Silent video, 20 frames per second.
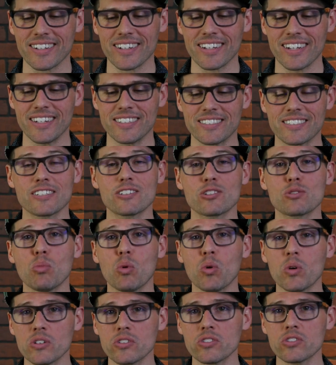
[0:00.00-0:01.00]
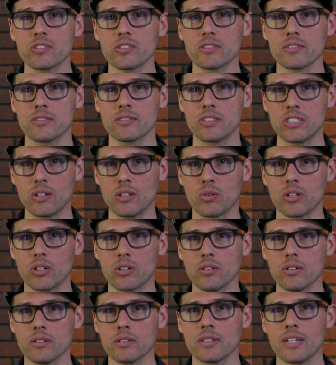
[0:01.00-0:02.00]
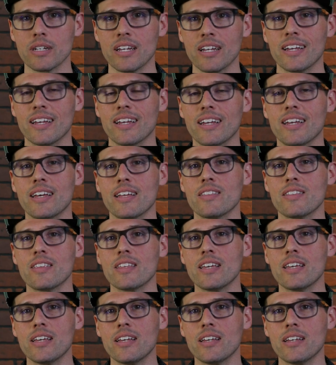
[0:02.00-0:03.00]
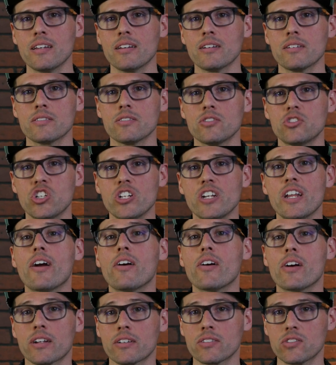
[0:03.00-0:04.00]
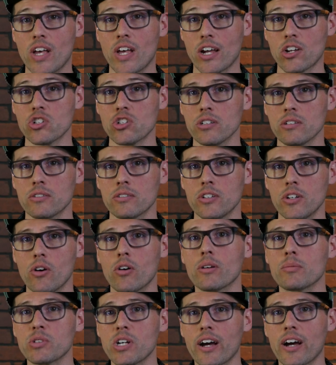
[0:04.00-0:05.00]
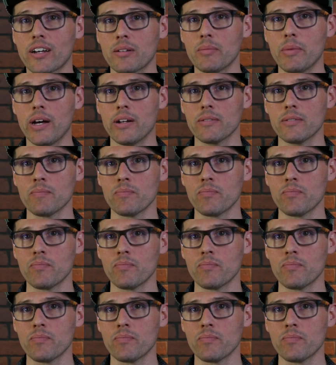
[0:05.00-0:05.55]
It's a s'mores cereal in the generic section. You know what I'm talking about.